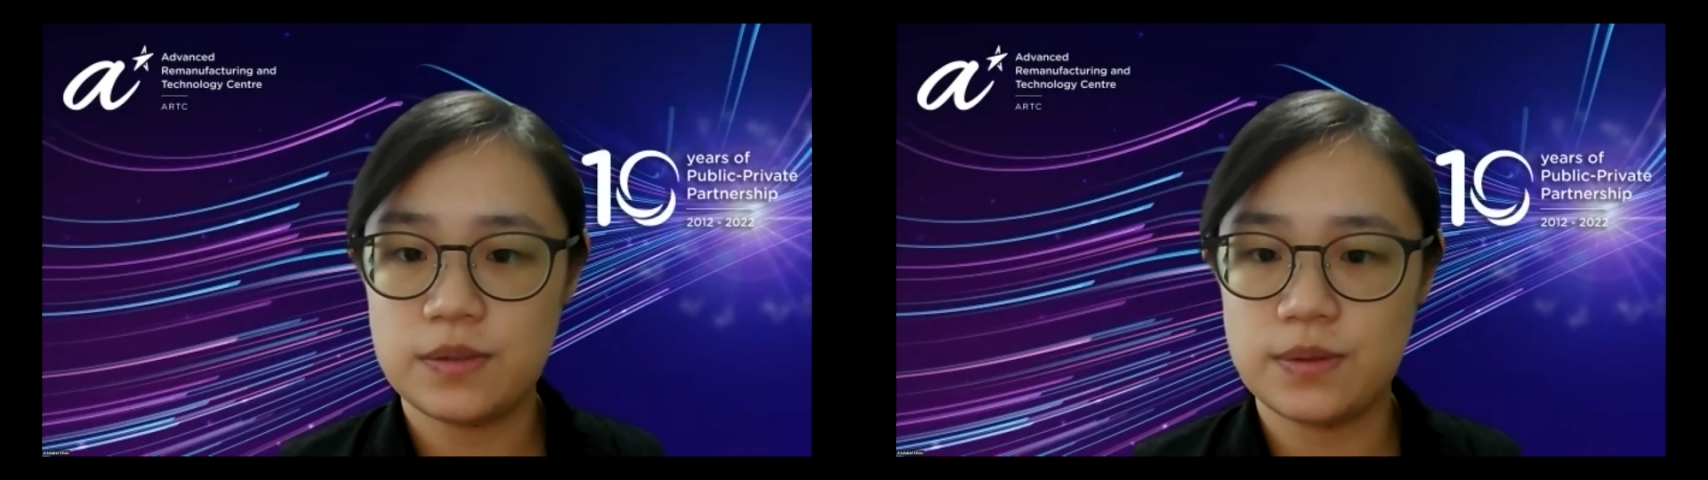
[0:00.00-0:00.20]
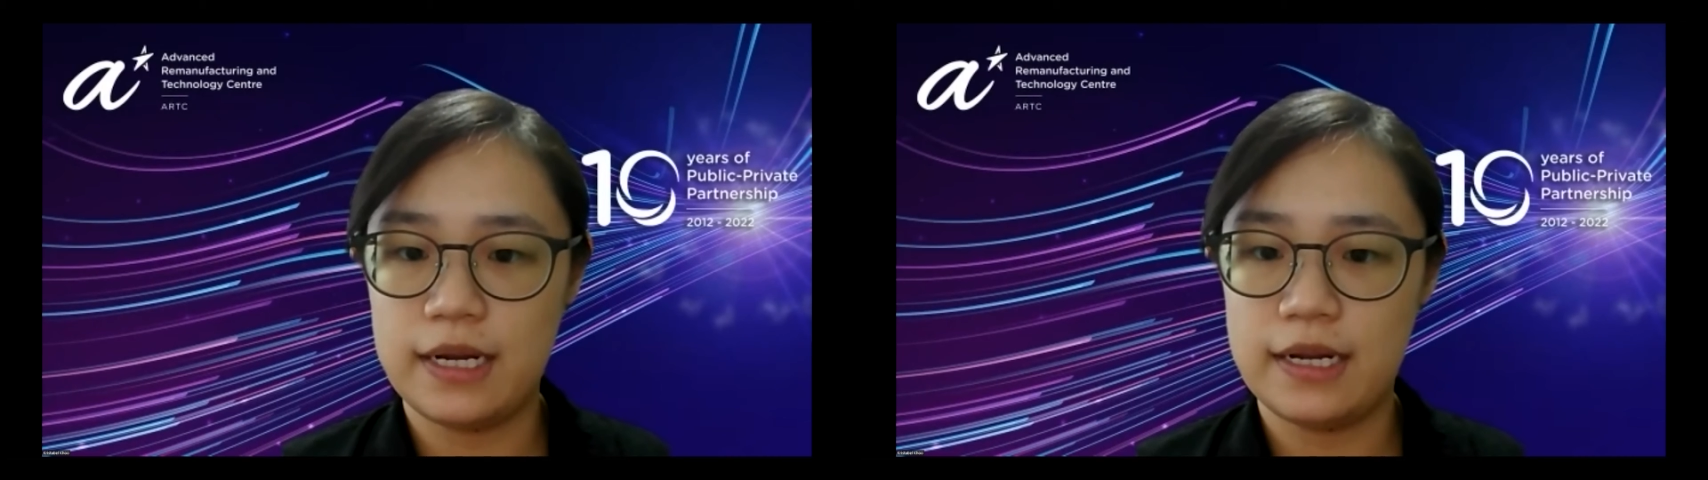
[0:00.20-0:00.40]

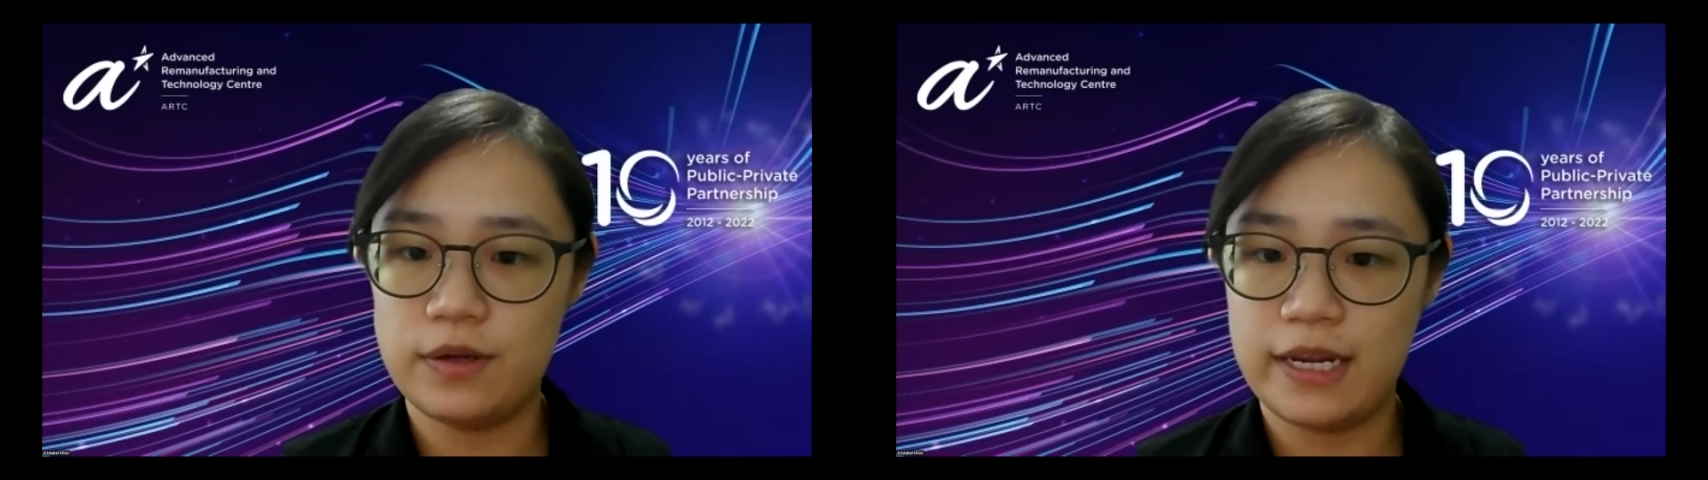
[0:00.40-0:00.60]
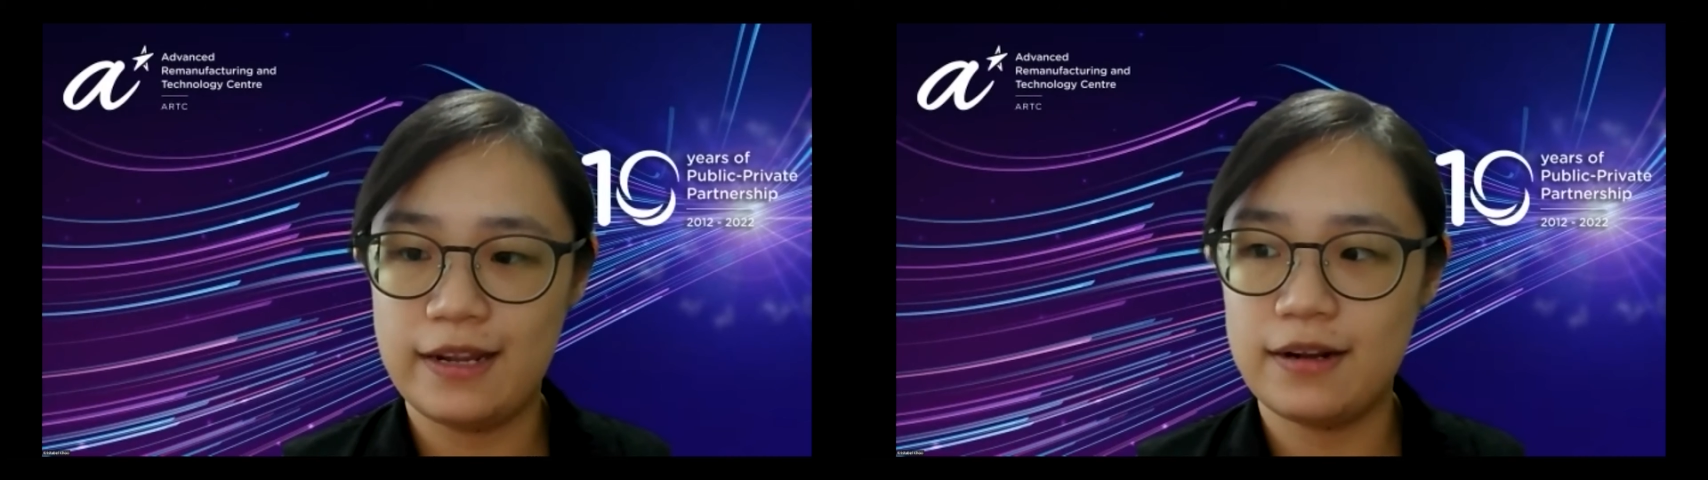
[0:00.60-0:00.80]
so that you
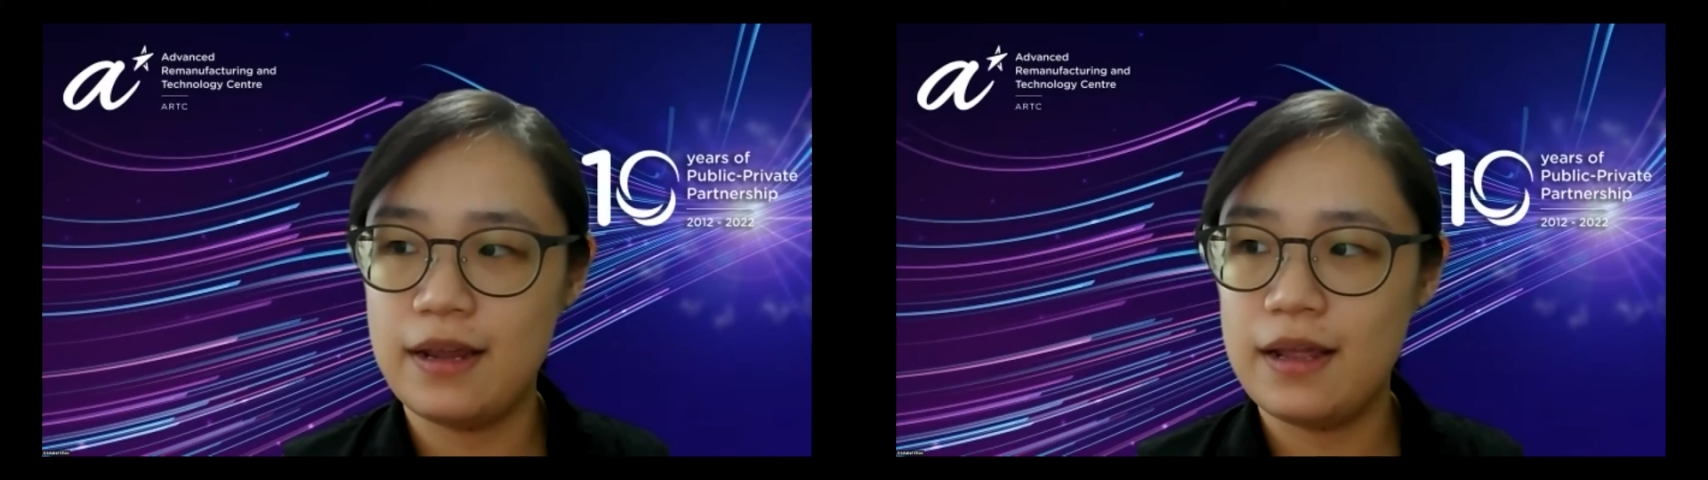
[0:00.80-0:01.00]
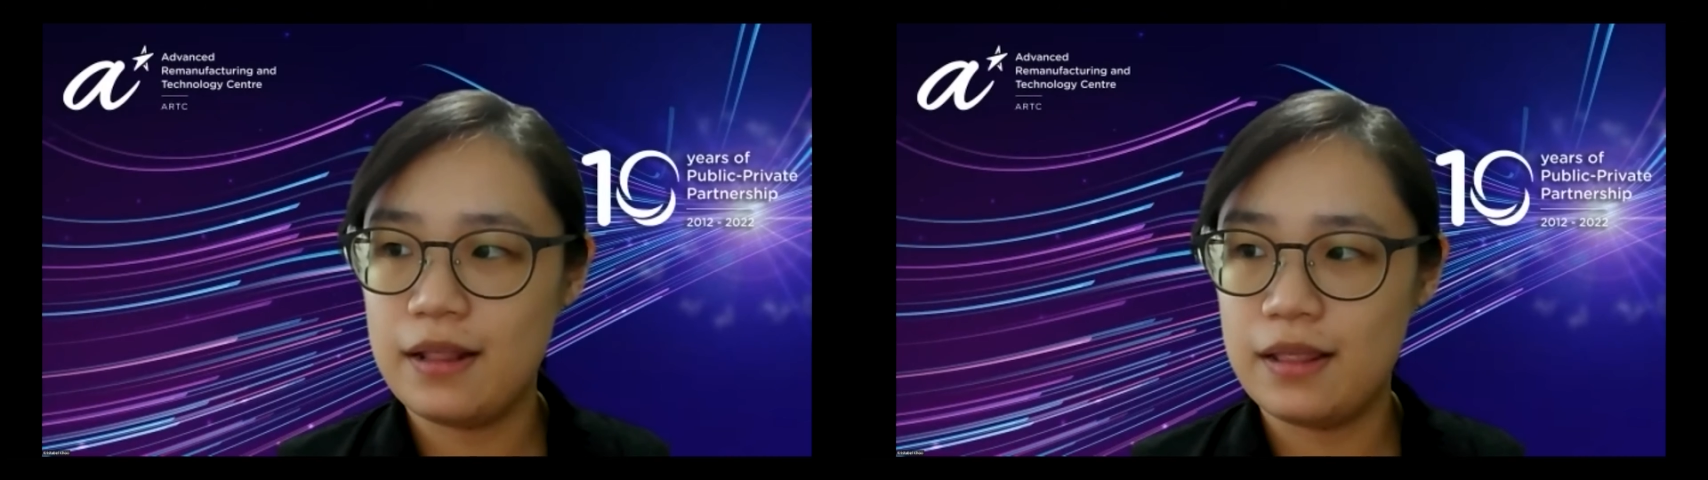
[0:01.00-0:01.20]
can
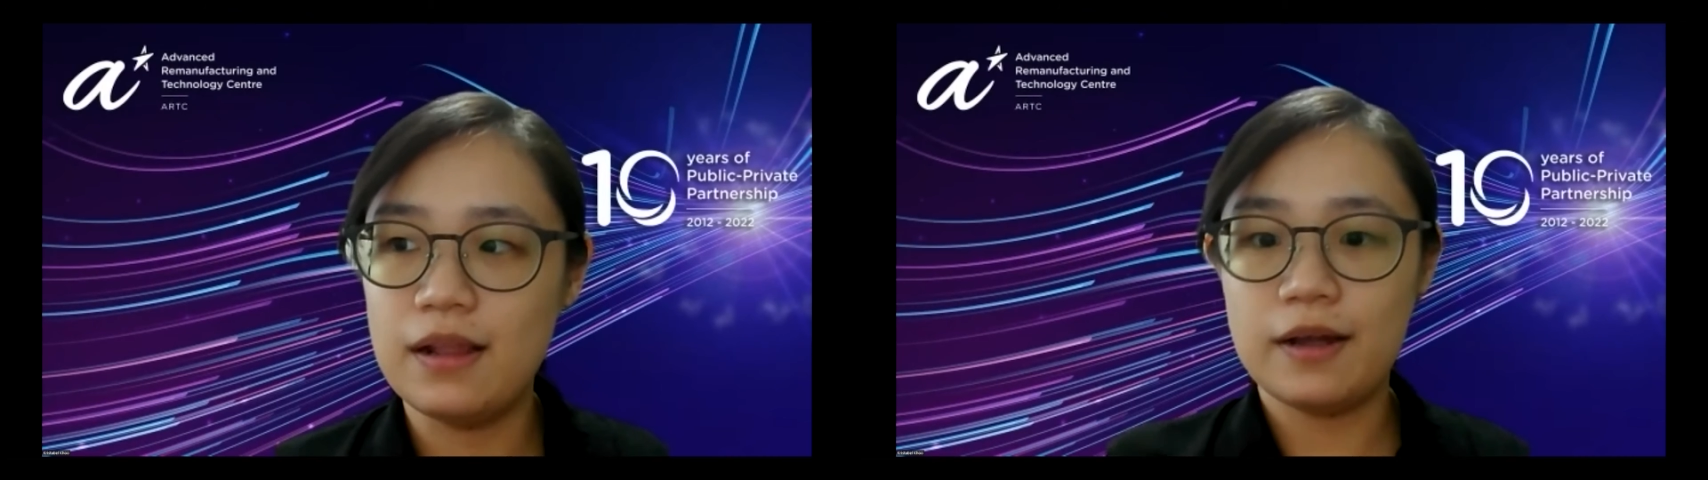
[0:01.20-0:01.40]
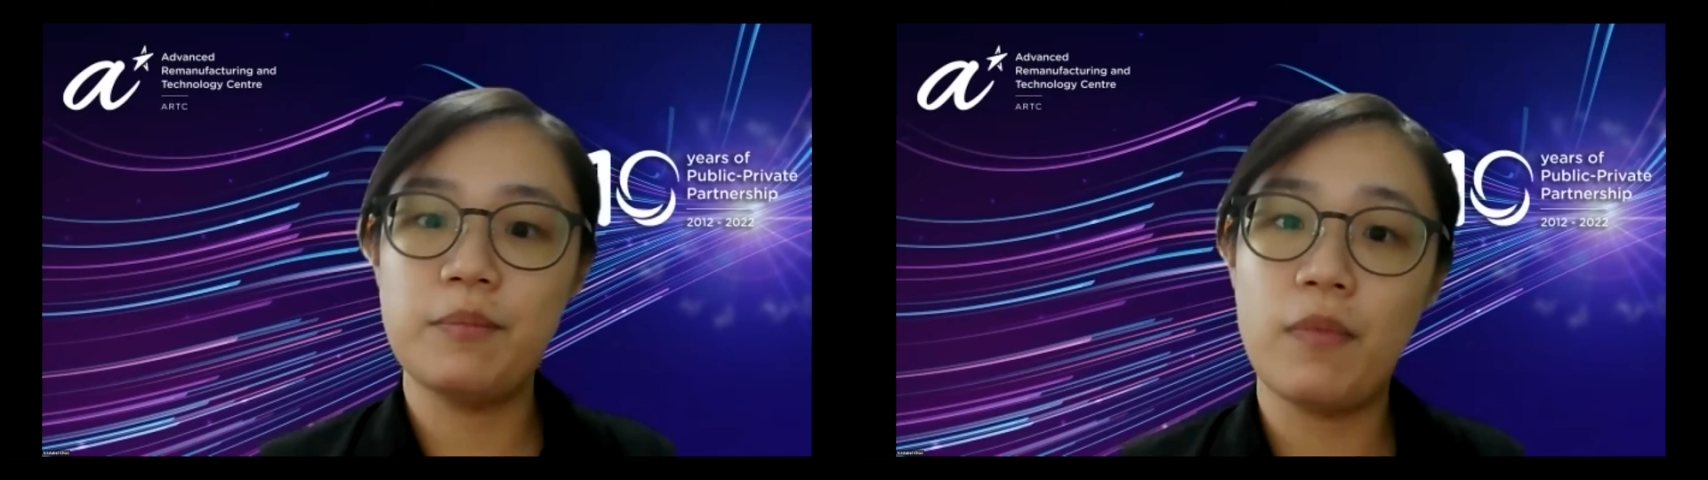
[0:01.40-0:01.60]

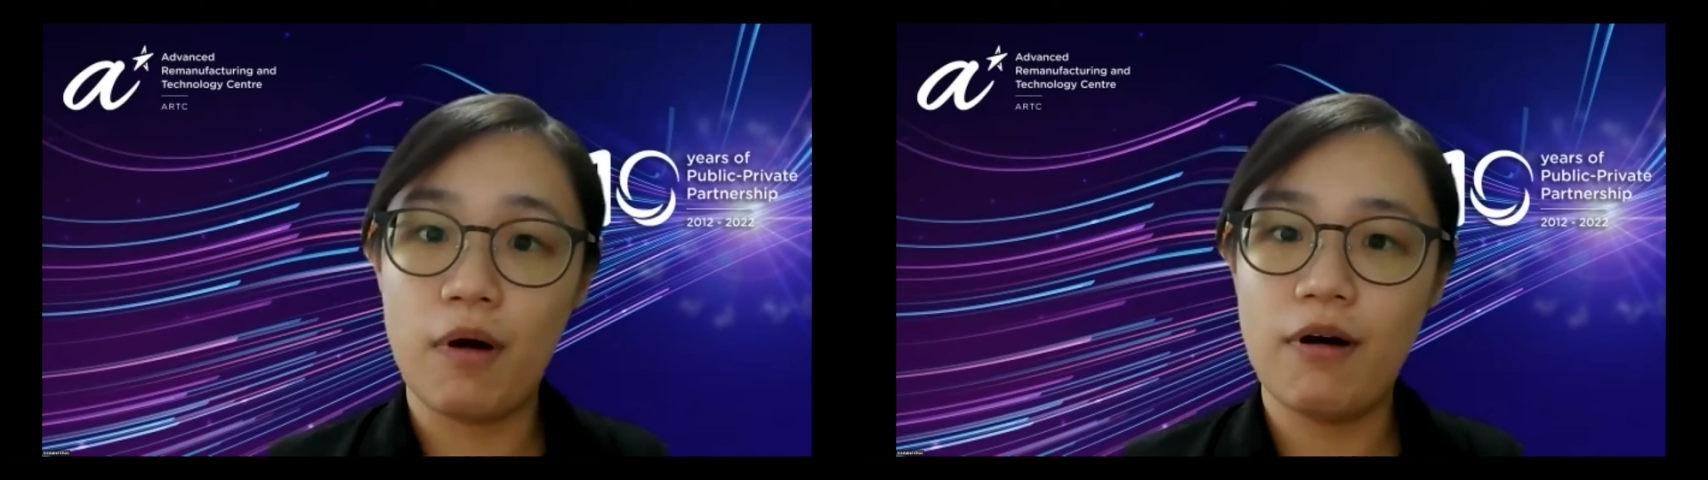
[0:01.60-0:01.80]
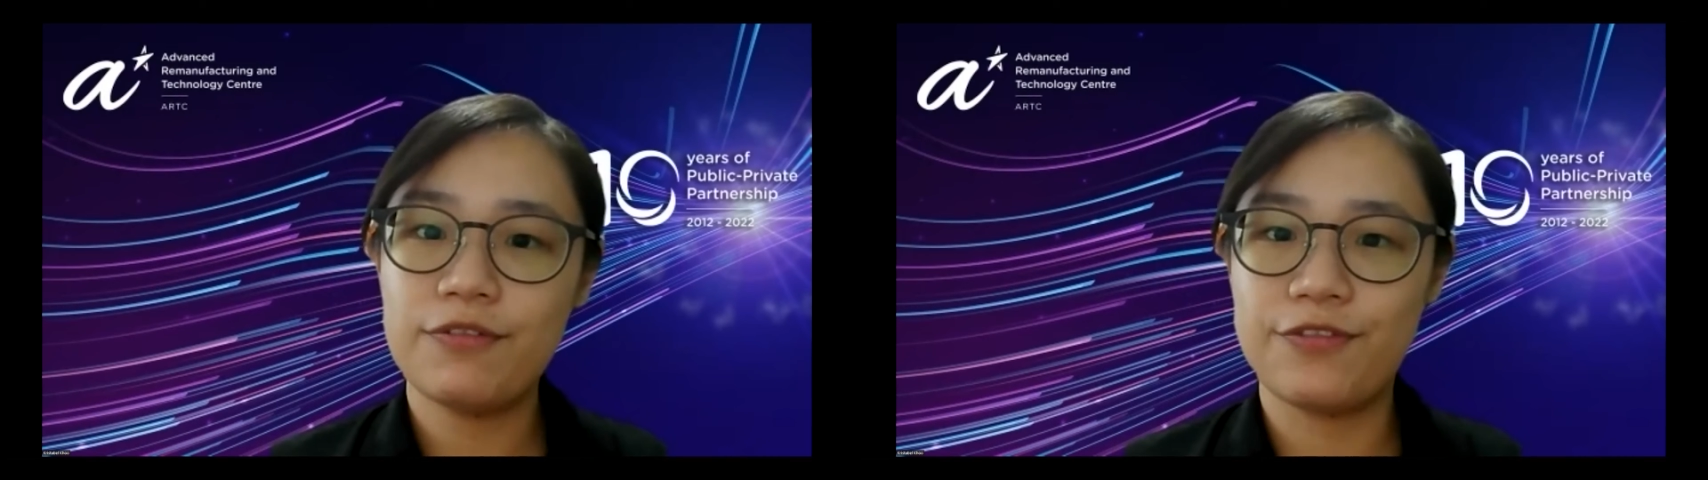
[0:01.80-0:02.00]
learn more